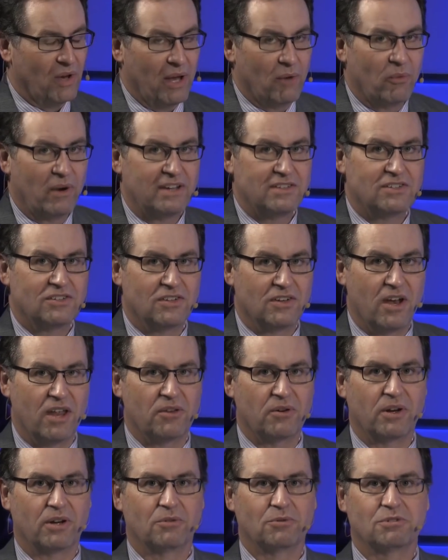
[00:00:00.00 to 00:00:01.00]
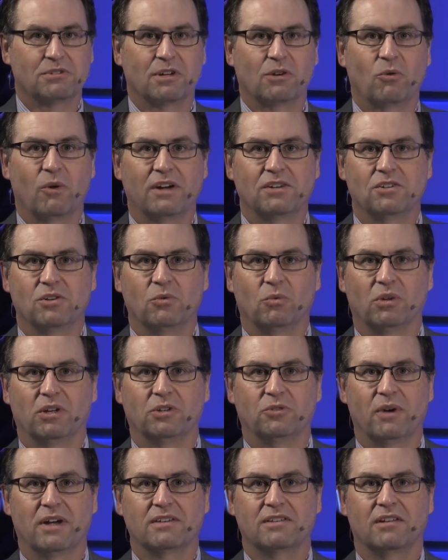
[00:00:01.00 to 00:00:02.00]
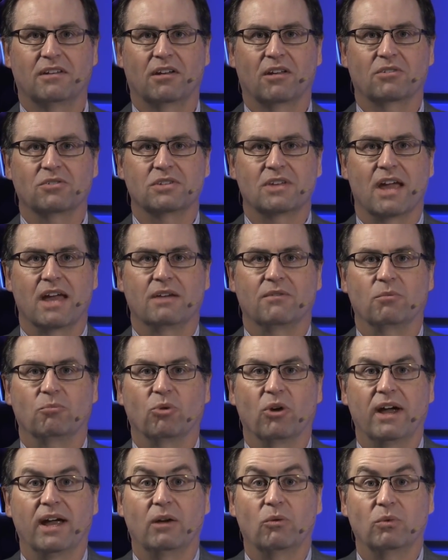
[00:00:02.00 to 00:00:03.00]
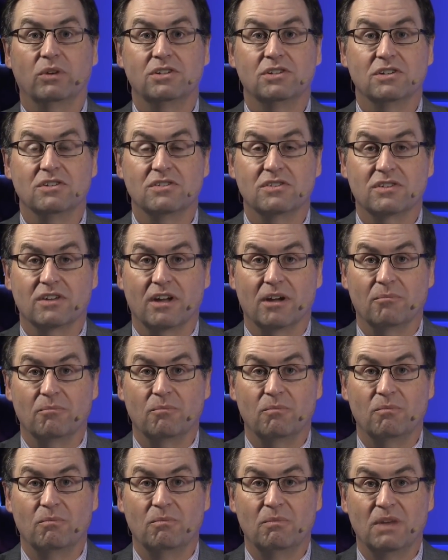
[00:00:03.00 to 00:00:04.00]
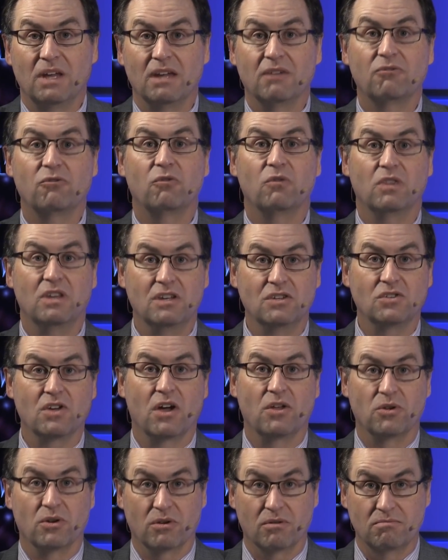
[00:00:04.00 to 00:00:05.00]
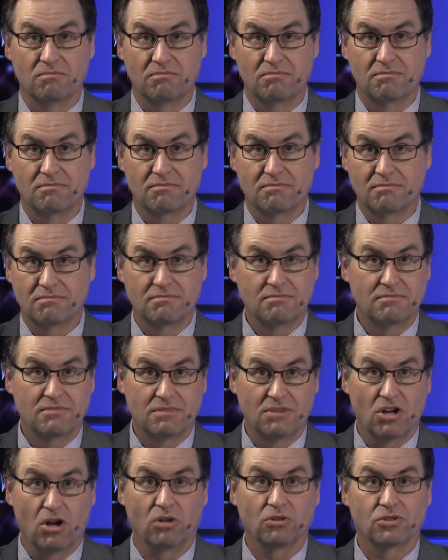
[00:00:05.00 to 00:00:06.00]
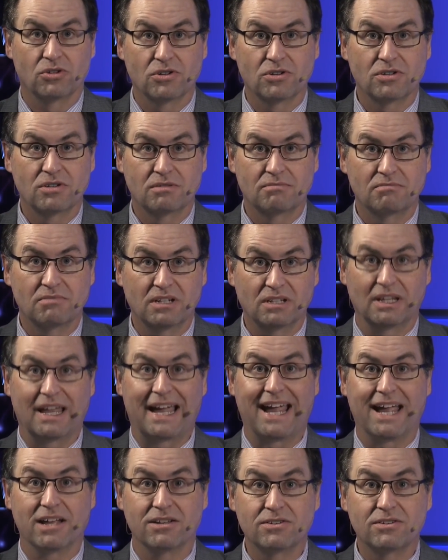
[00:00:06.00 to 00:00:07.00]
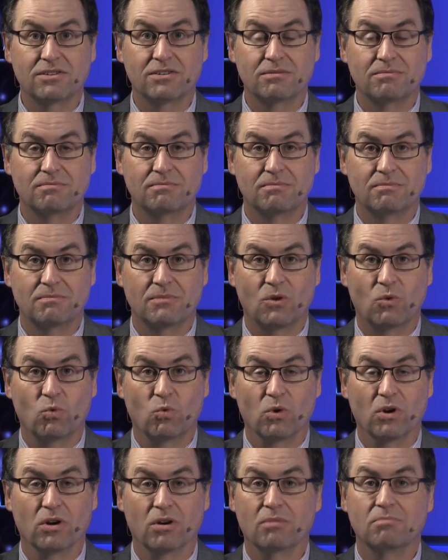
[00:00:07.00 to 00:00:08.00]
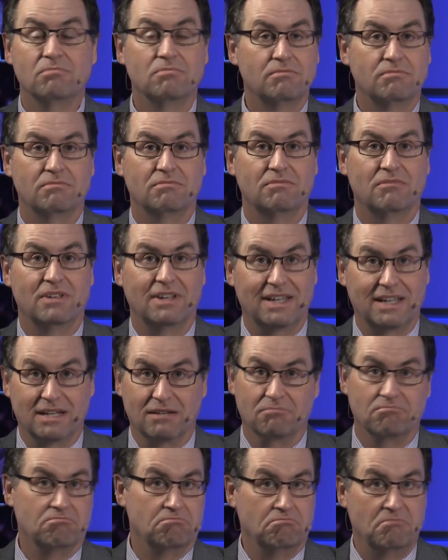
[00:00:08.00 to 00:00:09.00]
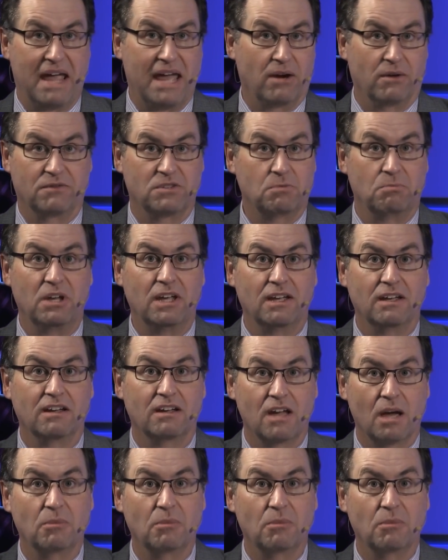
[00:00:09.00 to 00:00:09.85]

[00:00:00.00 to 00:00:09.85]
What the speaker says: That raises another interesting question that we'll address on the other side of a break, which is if these other cultures, clans, were, in a matter of speaking,